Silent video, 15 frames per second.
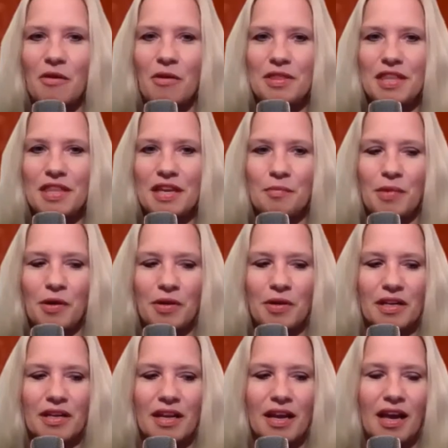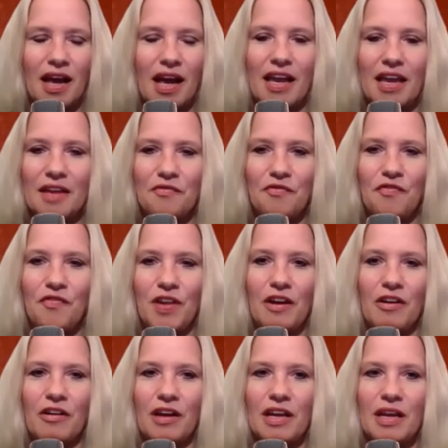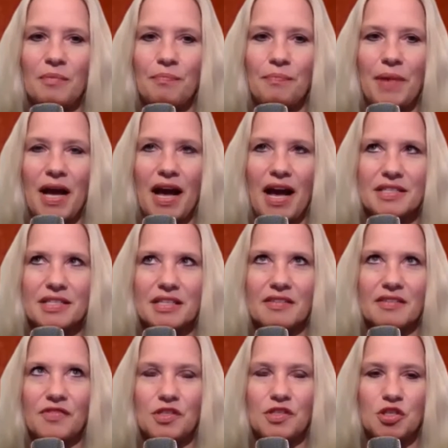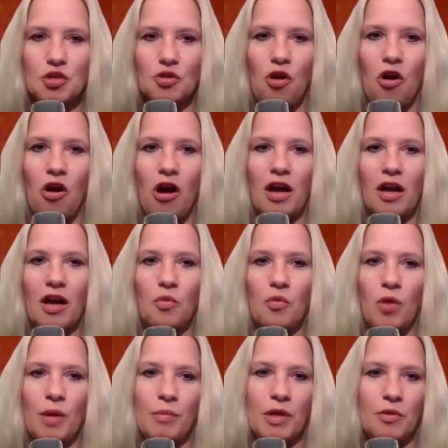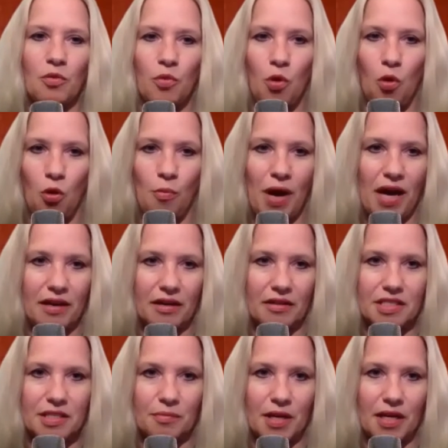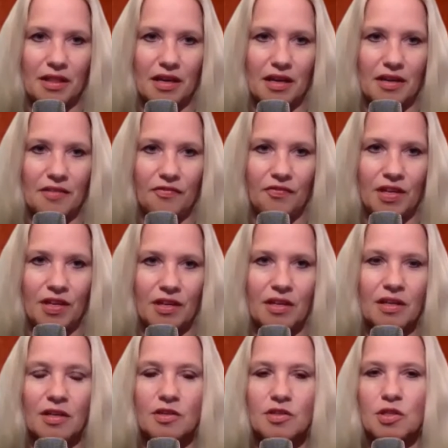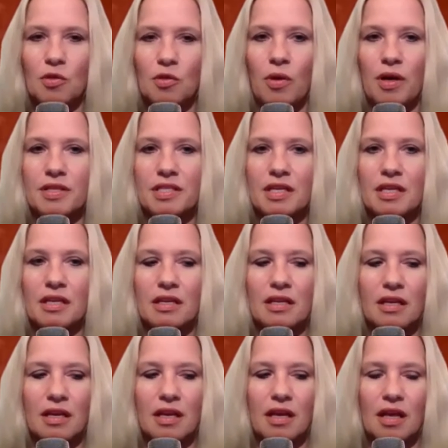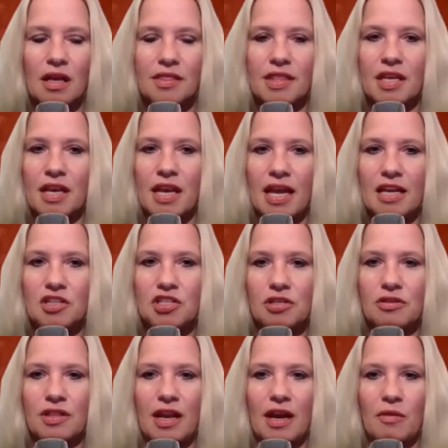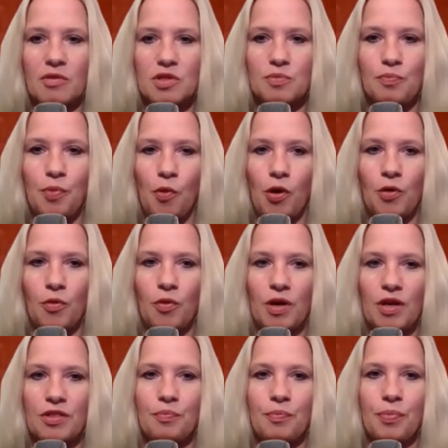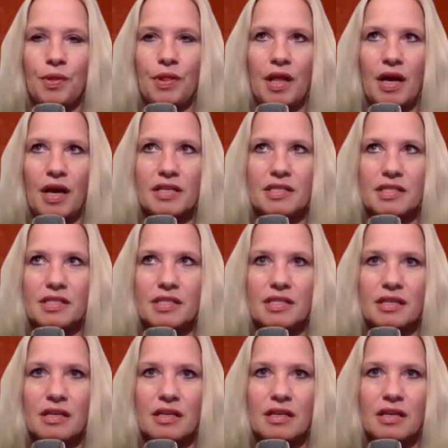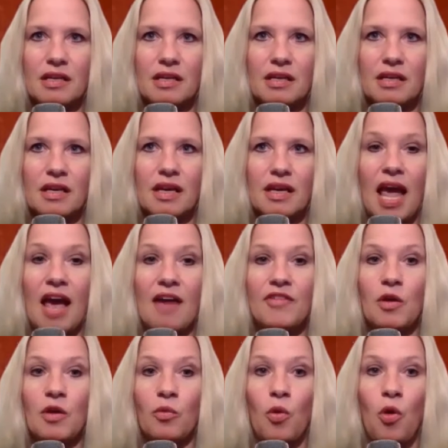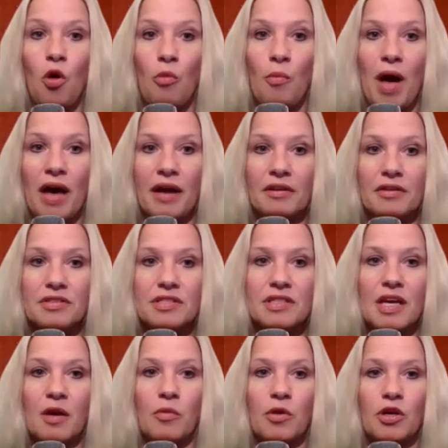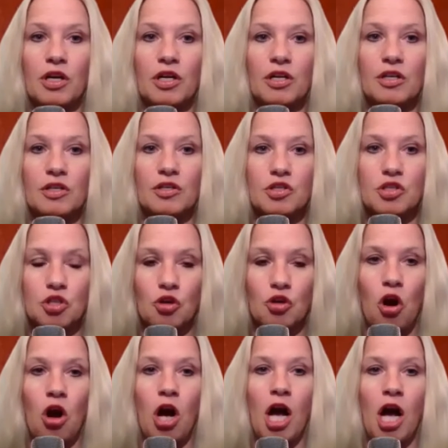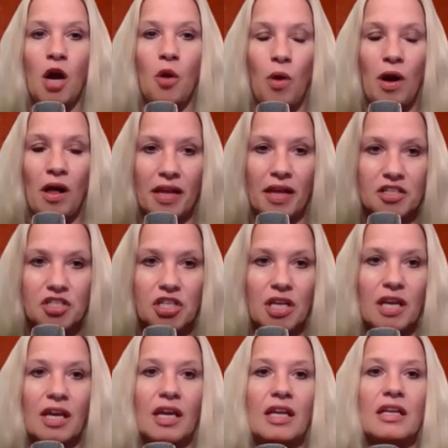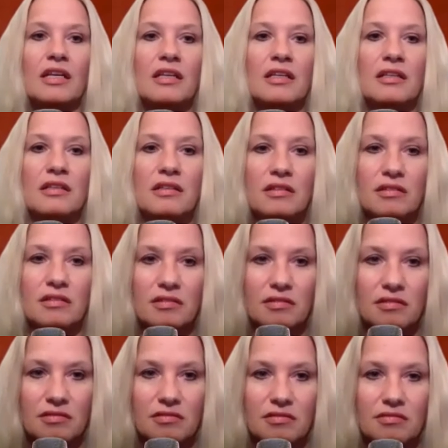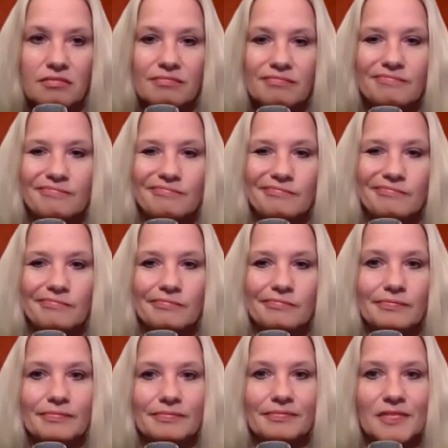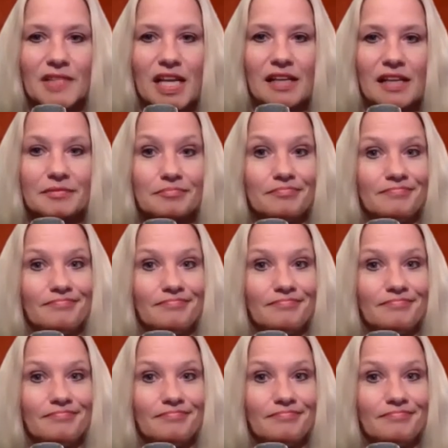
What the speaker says: now I think about it, I had very positive, strong women role models in my life. So was it the nature that I was born with plus having role models that were strong, well educated? I